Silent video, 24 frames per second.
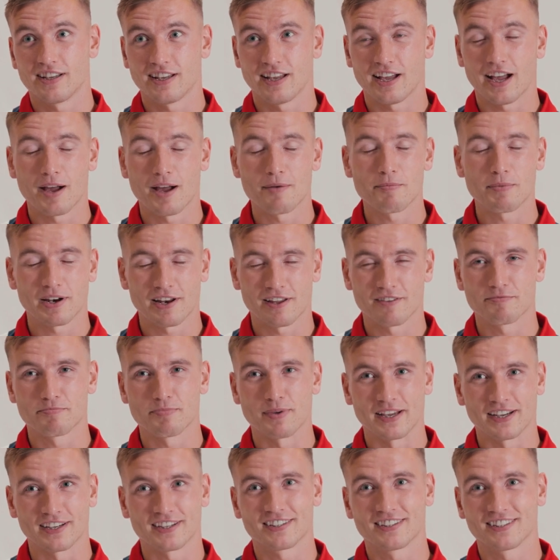I'm a left
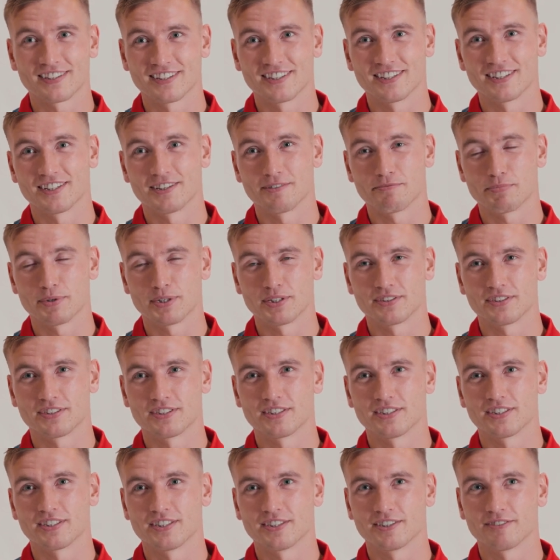back, but
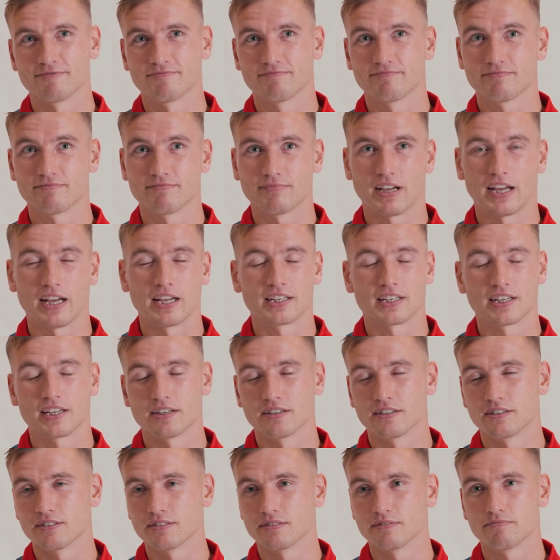I
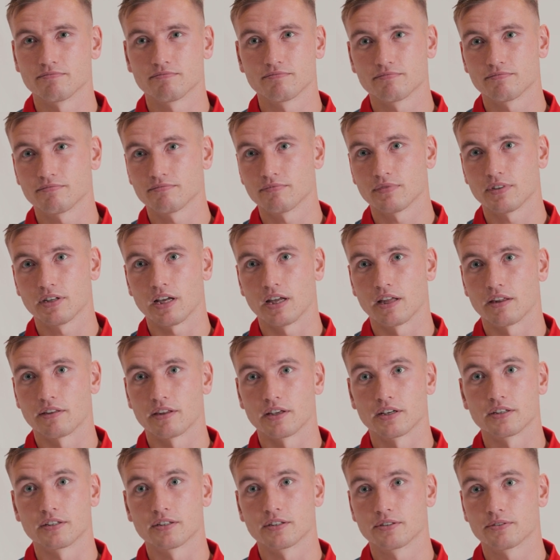can, I
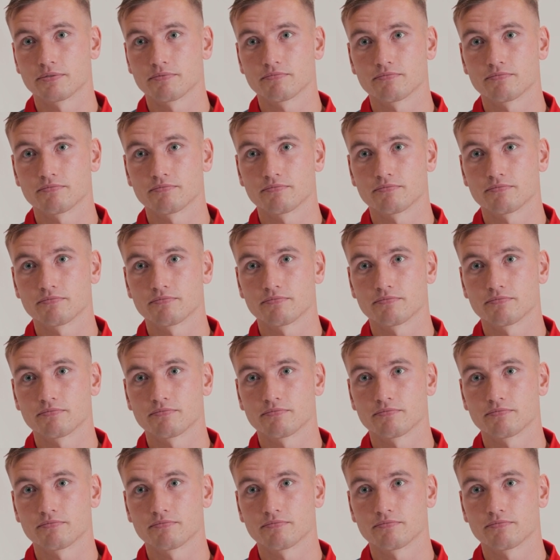think,